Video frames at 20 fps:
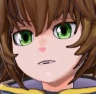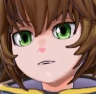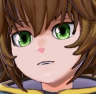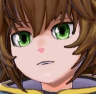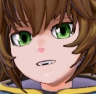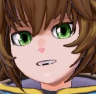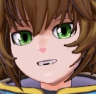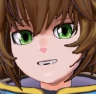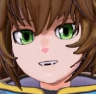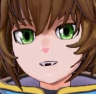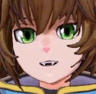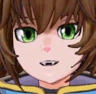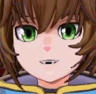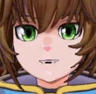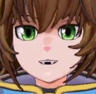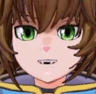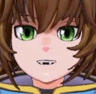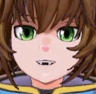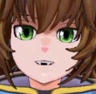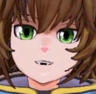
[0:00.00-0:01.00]

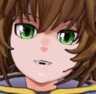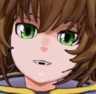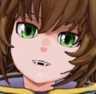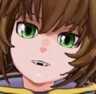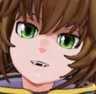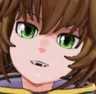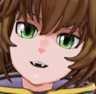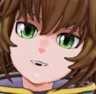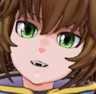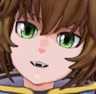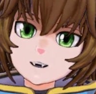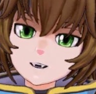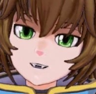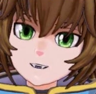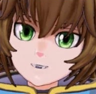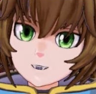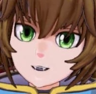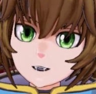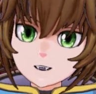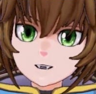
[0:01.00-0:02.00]
And the
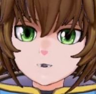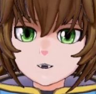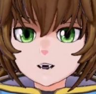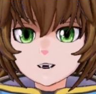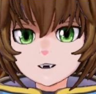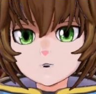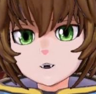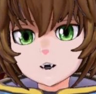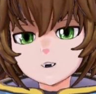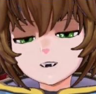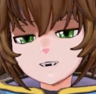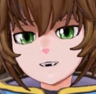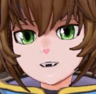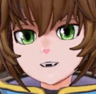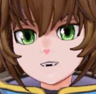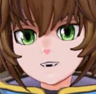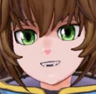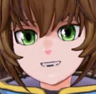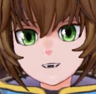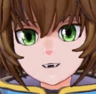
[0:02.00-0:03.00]
killer can run you off the
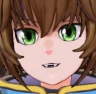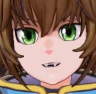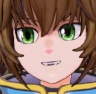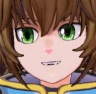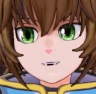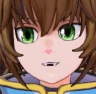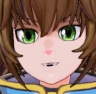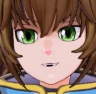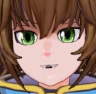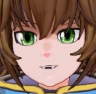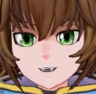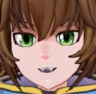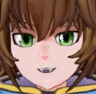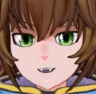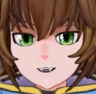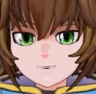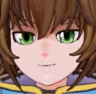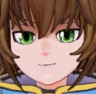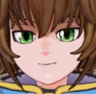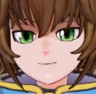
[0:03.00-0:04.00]
gen and everything.
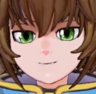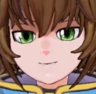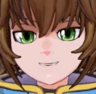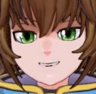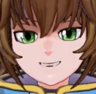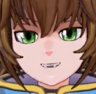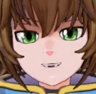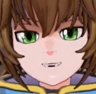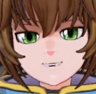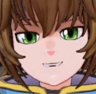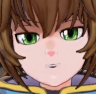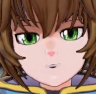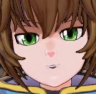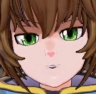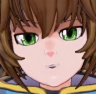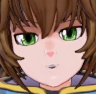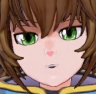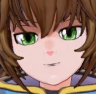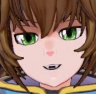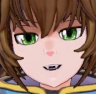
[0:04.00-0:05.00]
And
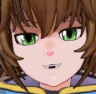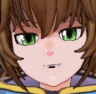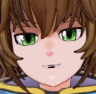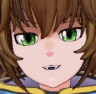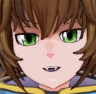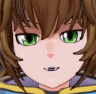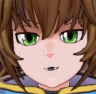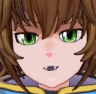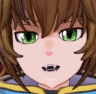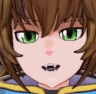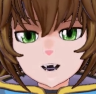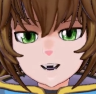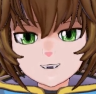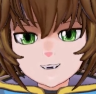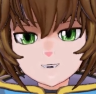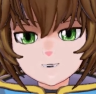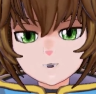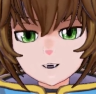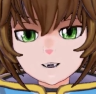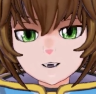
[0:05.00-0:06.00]
so the pods
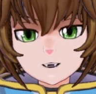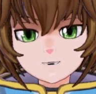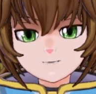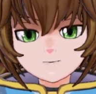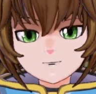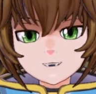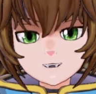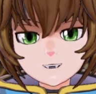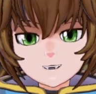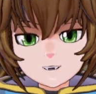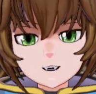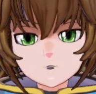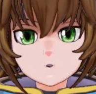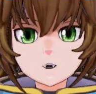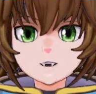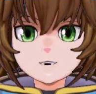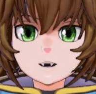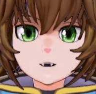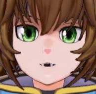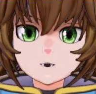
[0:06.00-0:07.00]
are dealing
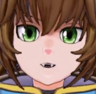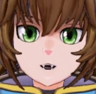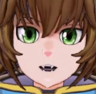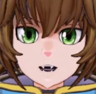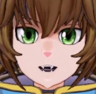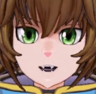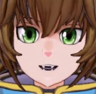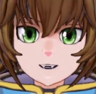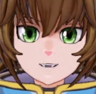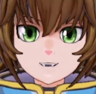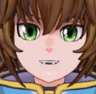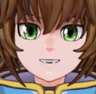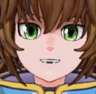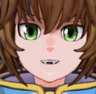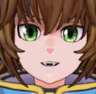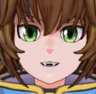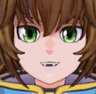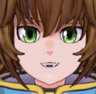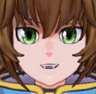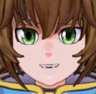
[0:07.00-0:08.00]
with the pods near
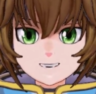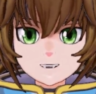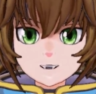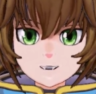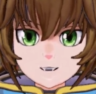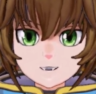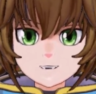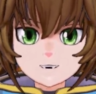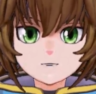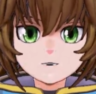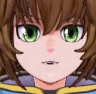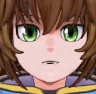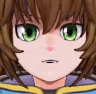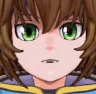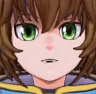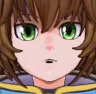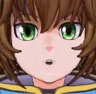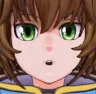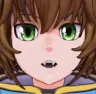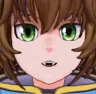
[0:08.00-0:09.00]
the gens
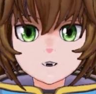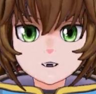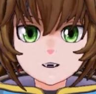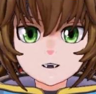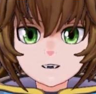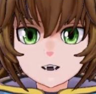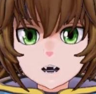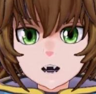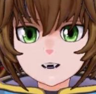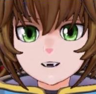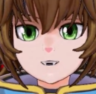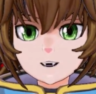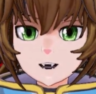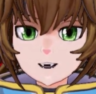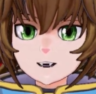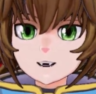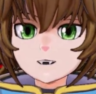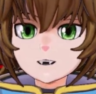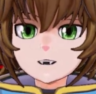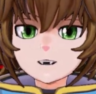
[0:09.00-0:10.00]
are a lot like
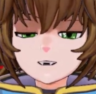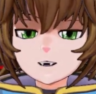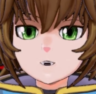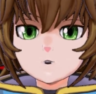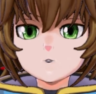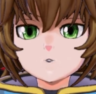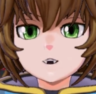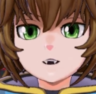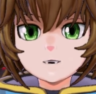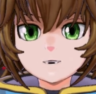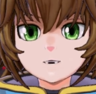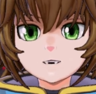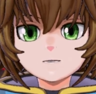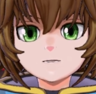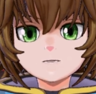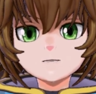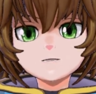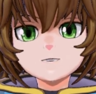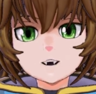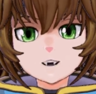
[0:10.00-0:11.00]
dealing with
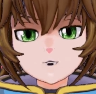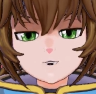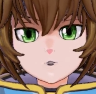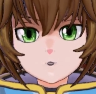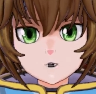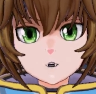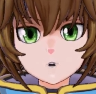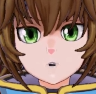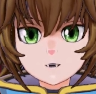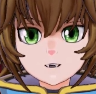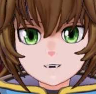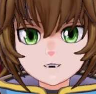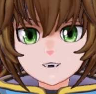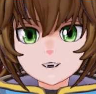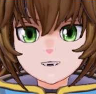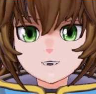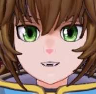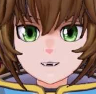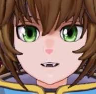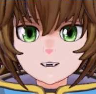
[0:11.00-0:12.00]
the drones
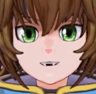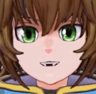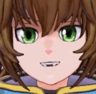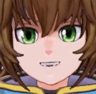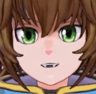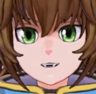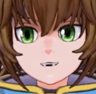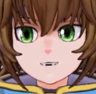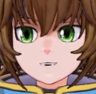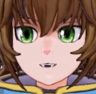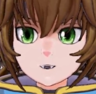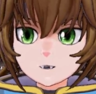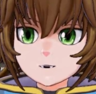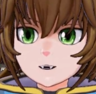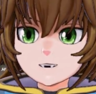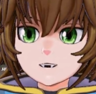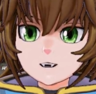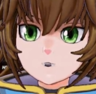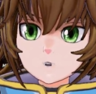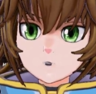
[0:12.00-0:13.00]
near the gen from the
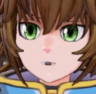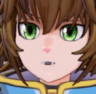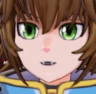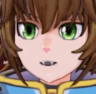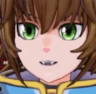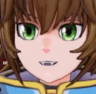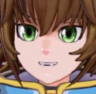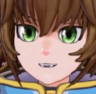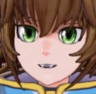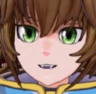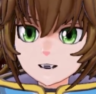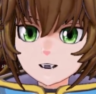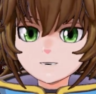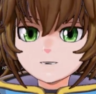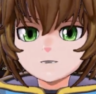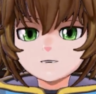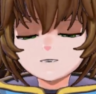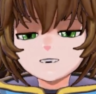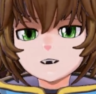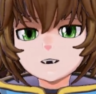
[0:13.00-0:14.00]
Skull Merchant.
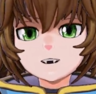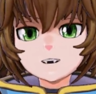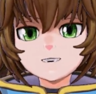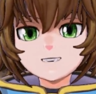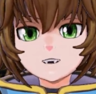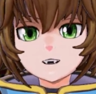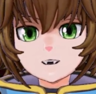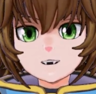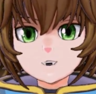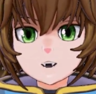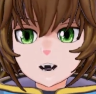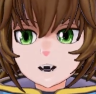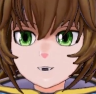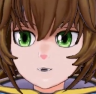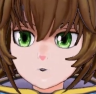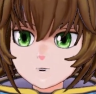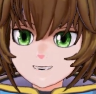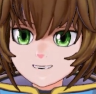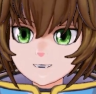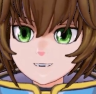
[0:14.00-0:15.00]
It's a time
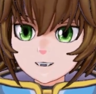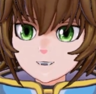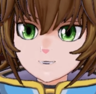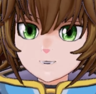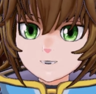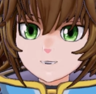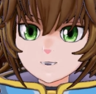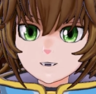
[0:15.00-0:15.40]
waster.